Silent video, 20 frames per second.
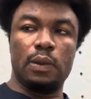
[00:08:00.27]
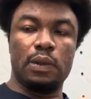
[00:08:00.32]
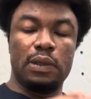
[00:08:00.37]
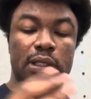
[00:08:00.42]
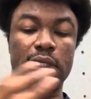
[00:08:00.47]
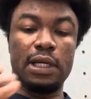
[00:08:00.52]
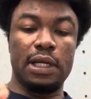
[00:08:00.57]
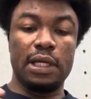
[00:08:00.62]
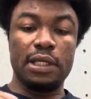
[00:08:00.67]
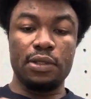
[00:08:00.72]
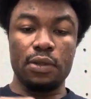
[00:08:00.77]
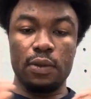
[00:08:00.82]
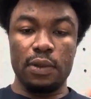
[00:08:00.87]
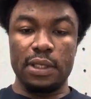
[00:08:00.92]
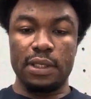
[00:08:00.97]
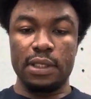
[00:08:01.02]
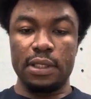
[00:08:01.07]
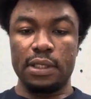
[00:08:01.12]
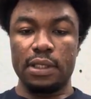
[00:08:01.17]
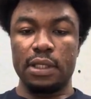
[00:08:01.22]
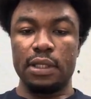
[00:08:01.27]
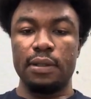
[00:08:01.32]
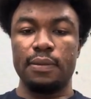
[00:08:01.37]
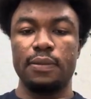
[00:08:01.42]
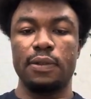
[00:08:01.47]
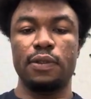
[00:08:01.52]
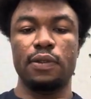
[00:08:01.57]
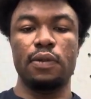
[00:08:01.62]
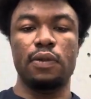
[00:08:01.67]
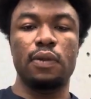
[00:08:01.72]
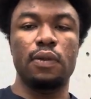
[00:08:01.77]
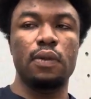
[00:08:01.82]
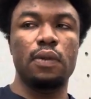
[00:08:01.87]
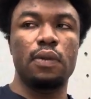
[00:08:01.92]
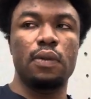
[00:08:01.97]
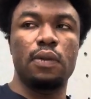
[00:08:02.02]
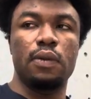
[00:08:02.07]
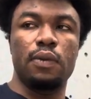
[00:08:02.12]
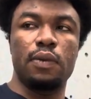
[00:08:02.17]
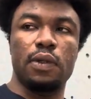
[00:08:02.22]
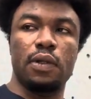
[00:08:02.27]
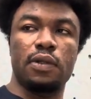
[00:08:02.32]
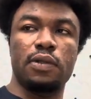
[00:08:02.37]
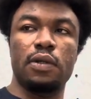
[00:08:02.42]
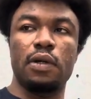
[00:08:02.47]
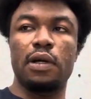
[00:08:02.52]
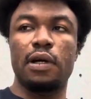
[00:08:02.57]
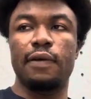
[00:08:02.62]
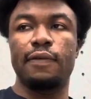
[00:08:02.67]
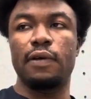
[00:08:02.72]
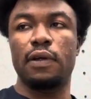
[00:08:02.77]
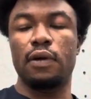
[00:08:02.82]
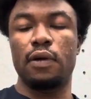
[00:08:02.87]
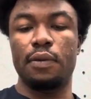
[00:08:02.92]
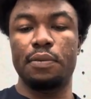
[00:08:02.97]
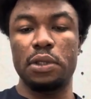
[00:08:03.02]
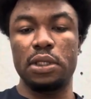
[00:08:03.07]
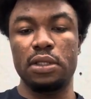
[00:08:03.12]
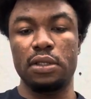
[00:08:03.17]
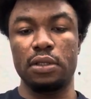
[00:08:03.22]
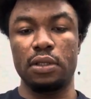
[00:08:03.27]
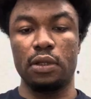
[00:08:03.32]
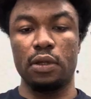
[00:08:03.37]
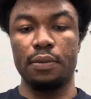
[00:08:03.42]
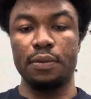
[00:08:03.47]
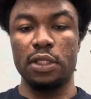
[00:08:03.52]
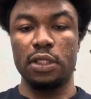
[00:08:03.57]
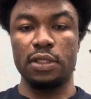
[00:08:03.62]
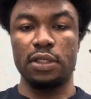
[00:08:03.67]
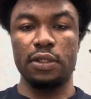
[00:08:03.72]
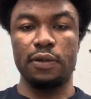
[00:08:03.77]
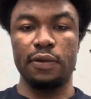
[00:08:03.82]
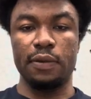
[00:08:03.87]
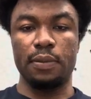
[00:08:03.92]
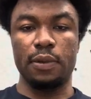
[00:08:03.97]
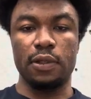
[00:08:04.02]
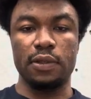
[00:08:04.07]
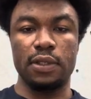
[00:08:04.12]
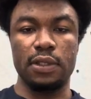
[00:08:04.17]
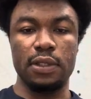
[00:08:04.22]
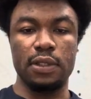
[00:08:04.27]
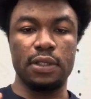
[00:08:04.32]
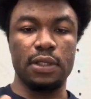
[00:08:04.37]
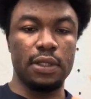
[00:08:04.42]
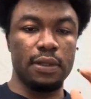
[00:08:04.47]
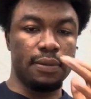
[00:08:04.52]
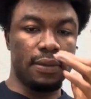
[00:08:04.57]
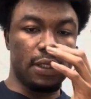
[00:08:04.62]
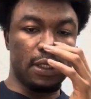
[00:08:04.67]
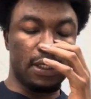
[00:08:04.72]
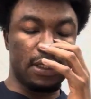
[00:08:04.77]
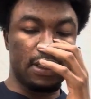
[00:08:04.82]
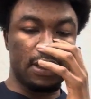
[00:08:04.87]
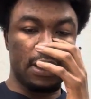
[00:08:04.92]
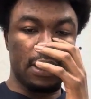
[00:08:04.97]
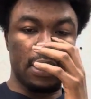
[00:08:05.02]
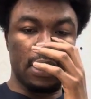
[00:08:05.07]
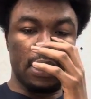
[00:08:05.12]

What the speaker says: the SOS system. So we also have a community report system. That